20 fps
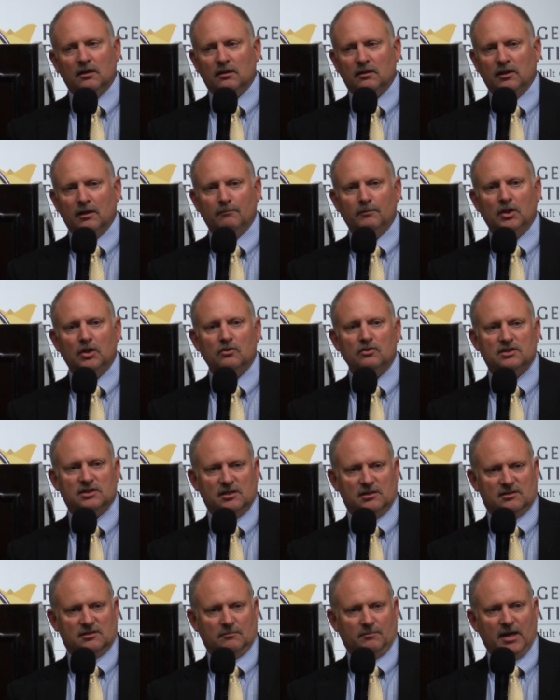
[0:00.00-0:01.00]
the immune
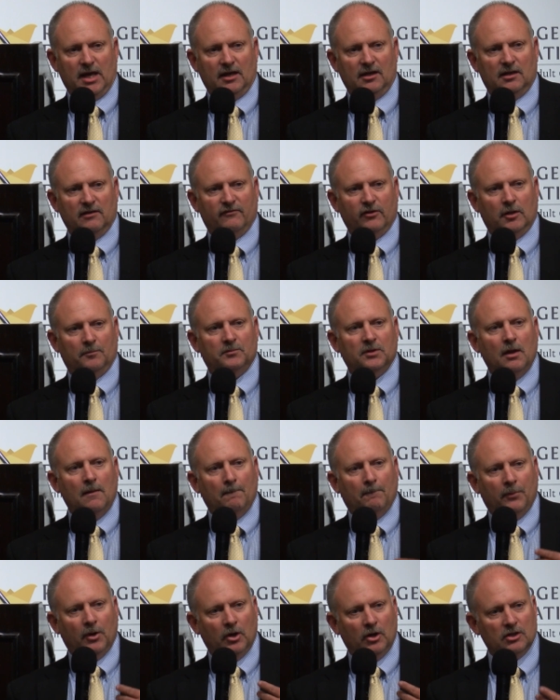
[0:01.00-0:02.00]
system, how to
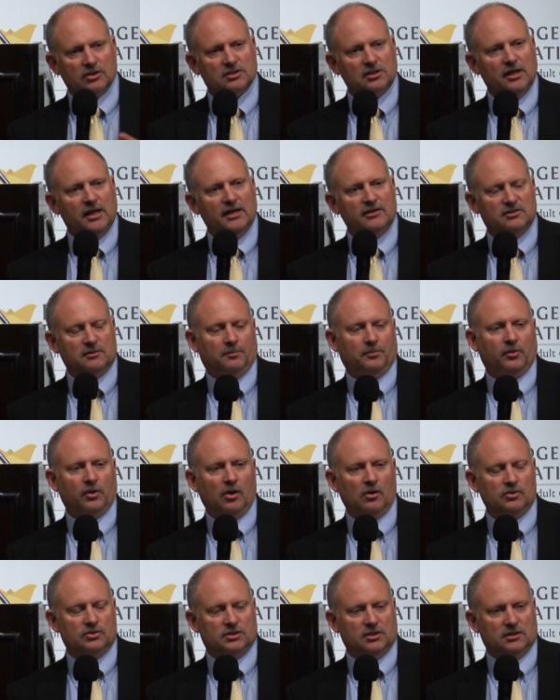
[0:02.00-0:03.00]
develop personalized
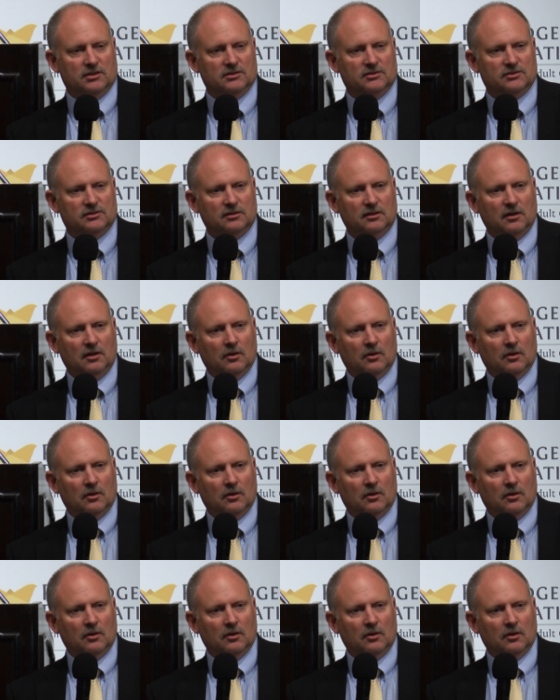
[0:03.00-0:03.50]
approaches